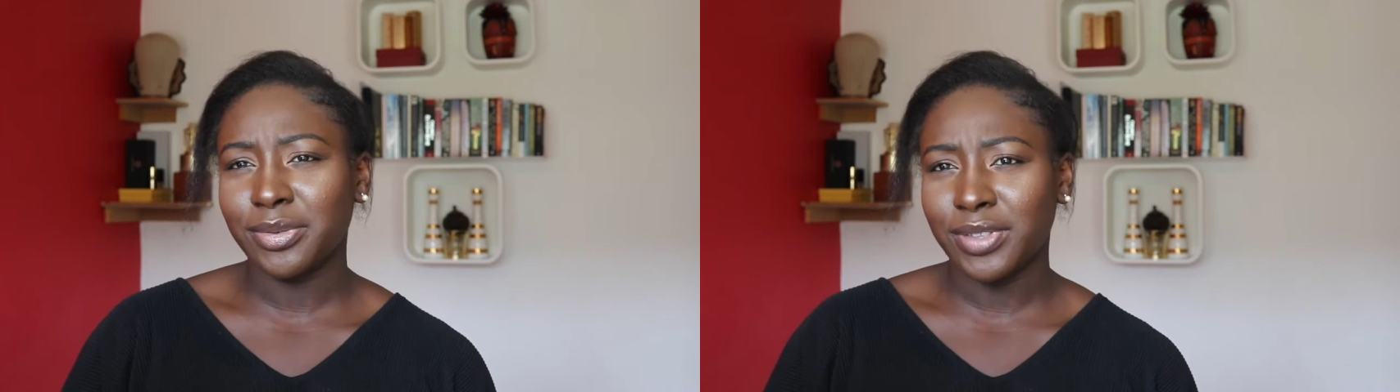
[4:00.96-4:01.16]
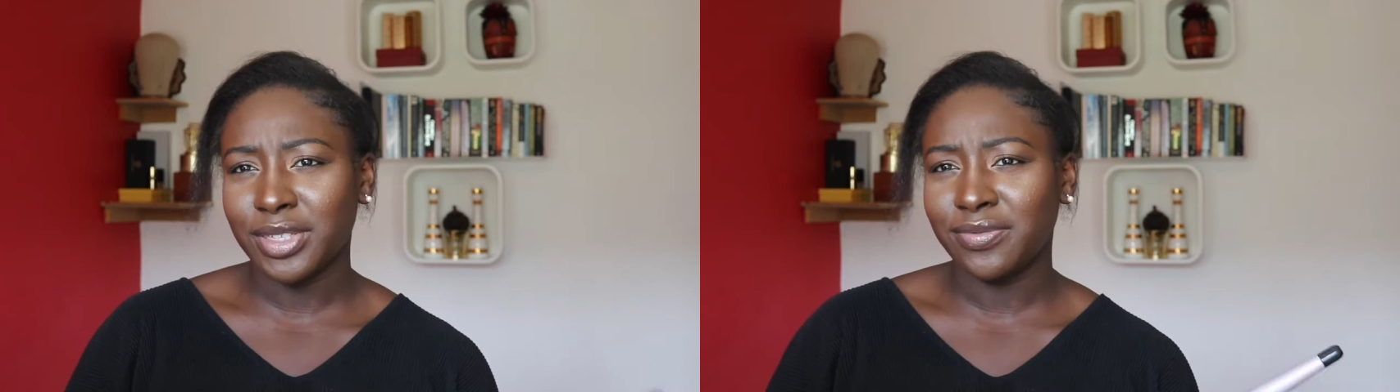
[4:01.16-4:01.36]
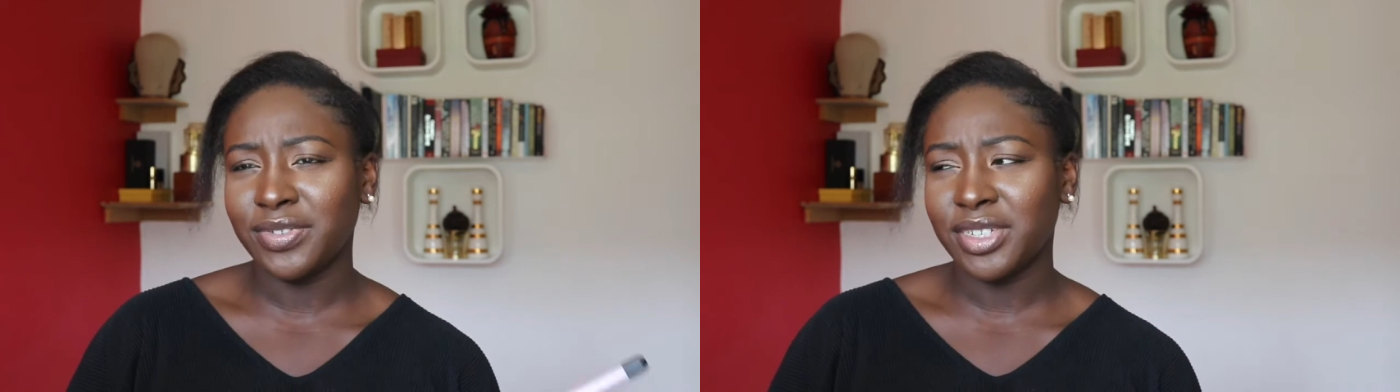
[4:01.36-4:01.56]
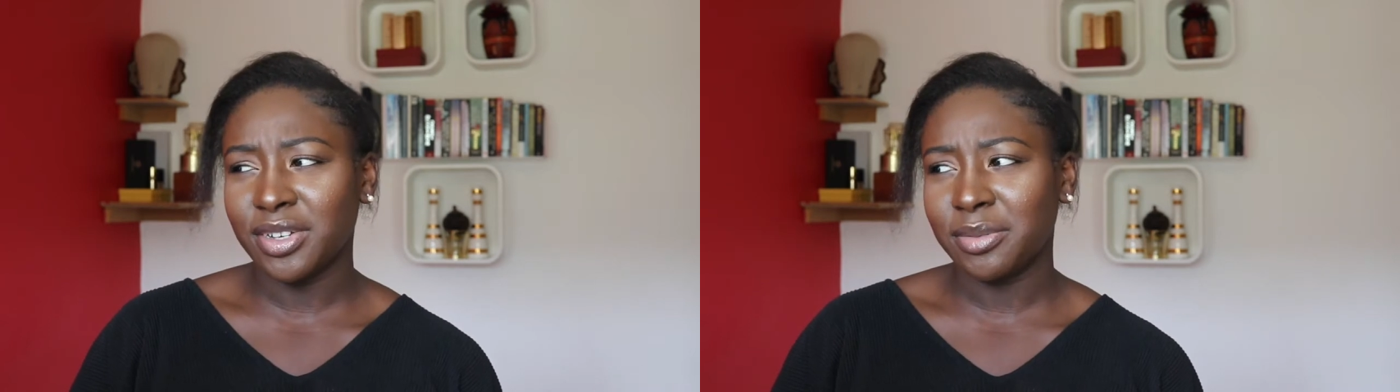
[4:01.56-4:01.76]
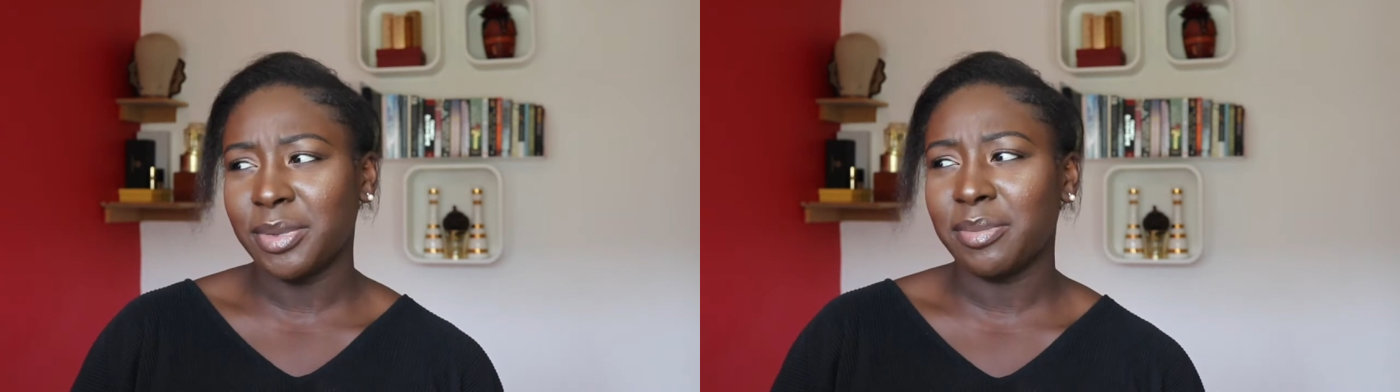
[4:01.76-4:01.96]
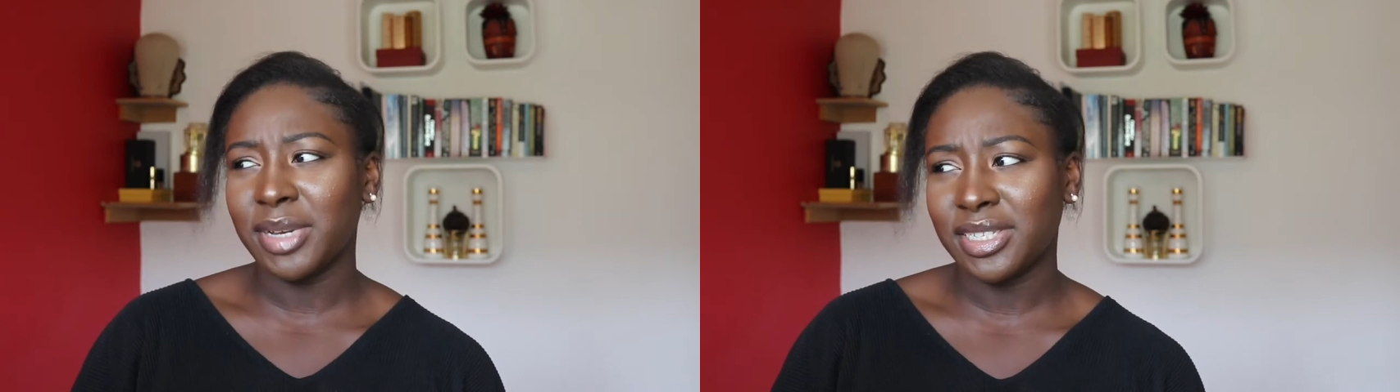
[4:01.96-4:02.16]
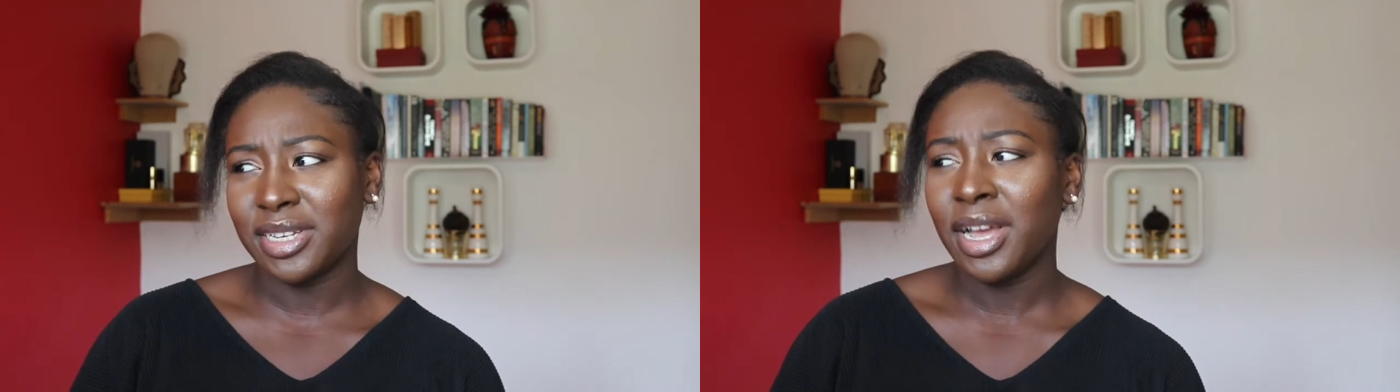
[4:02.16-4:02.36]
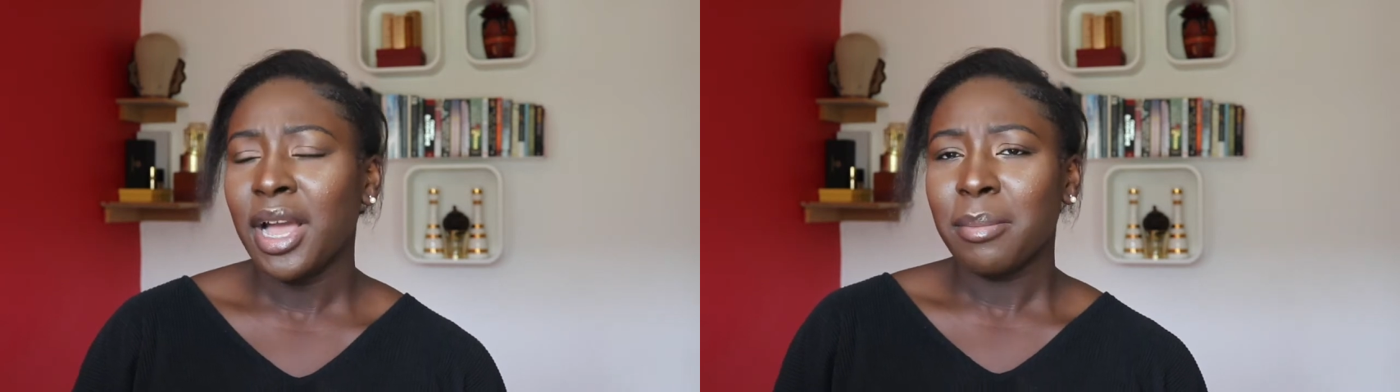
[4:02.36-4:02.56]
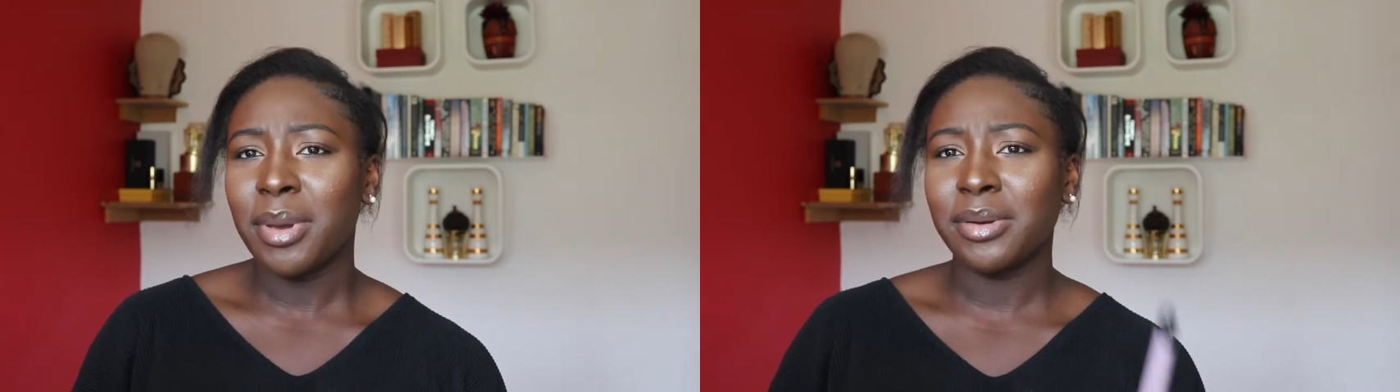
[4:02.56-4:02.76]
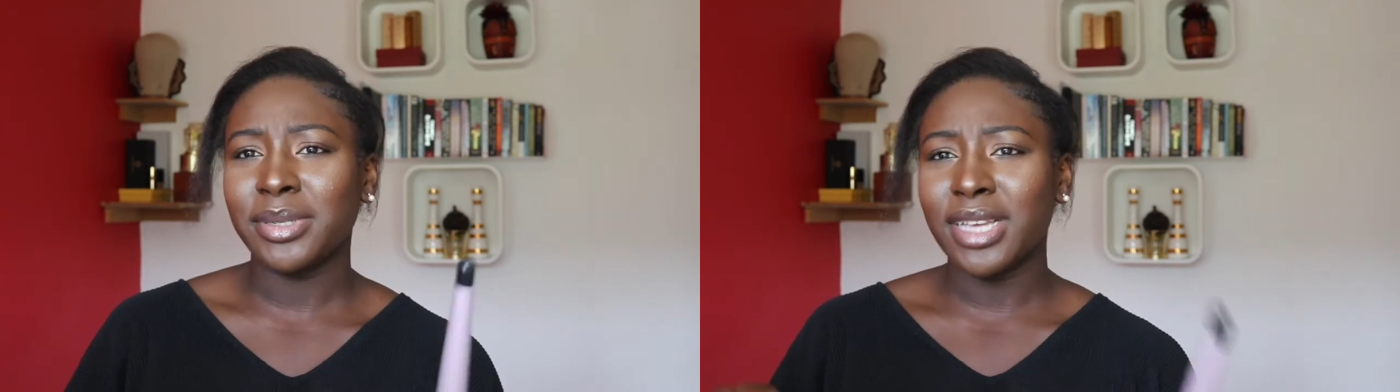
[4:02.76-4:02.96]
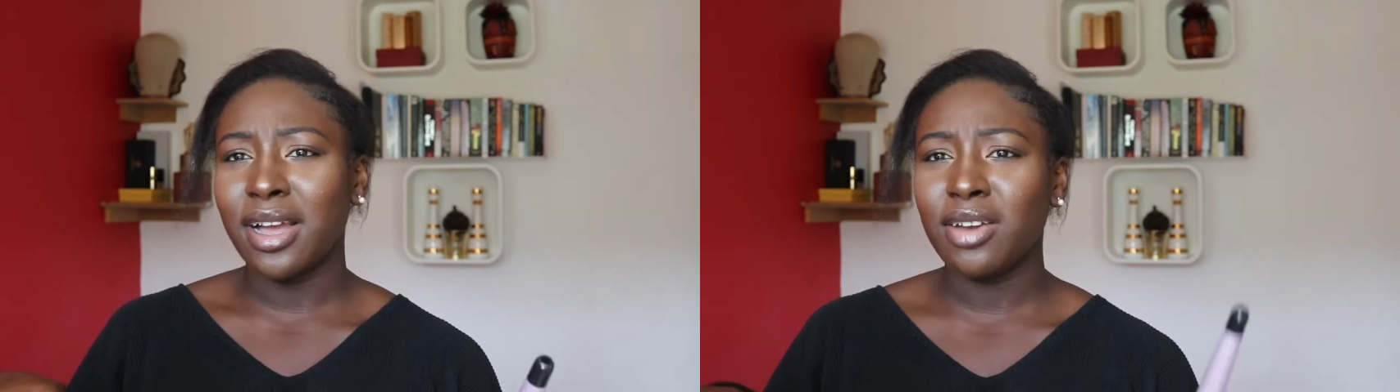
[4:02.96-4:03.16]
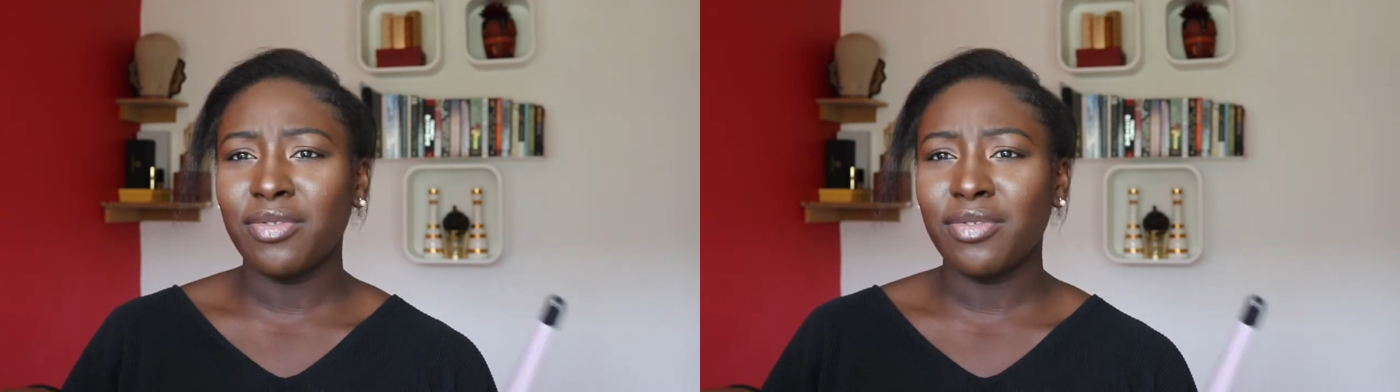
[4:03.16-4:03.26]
for this video a bit better, but it was kind